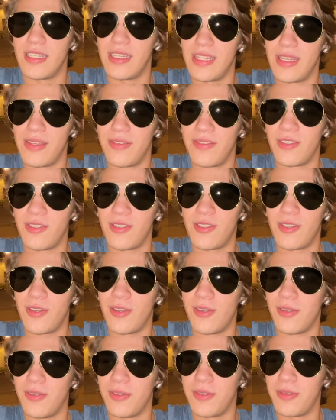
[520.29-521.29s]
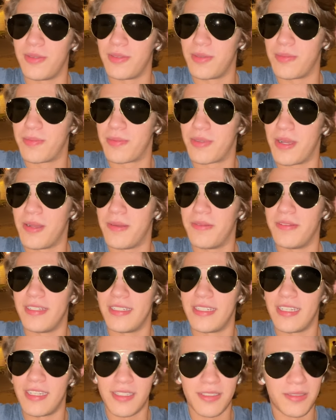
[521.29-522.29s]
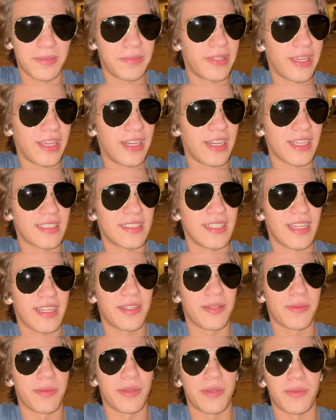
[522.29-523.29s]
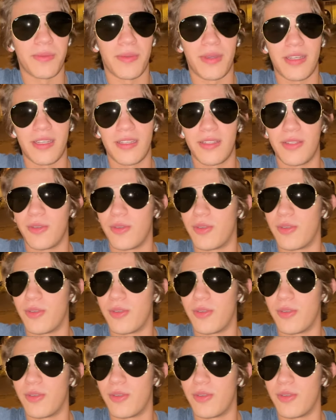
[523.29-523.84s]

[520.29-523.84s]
even though you probably didn't obtain exactly what you wanted,